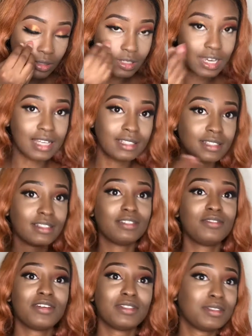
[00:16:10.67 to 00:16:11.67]
Do you guys see the
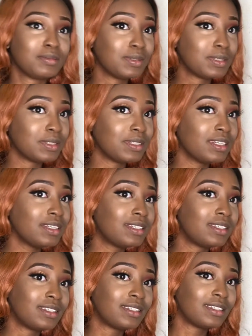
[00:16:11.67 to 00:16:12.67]
difference between
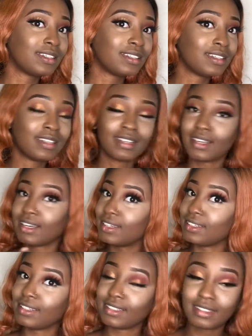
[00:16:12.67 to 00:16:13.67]
this
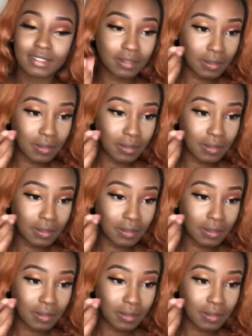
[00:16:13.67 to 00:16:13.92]
and this?